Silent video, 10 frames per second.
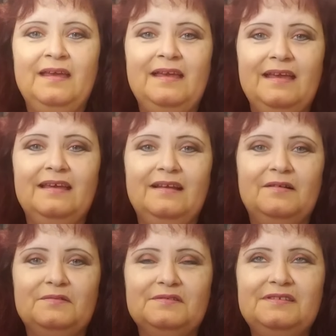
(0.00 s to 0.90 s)
And
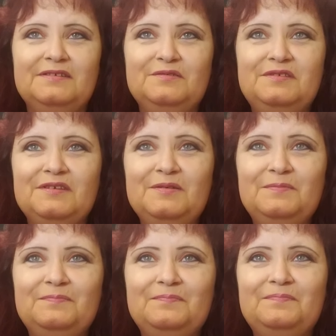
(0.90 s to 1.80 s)
I will see you
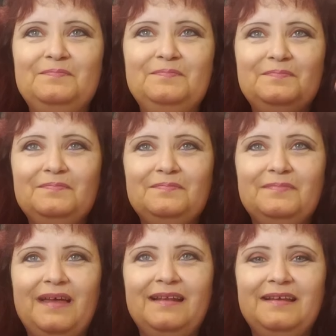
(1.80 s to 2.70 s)
soon.
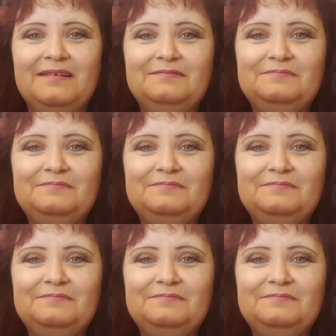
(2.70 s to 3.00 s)
Bye now.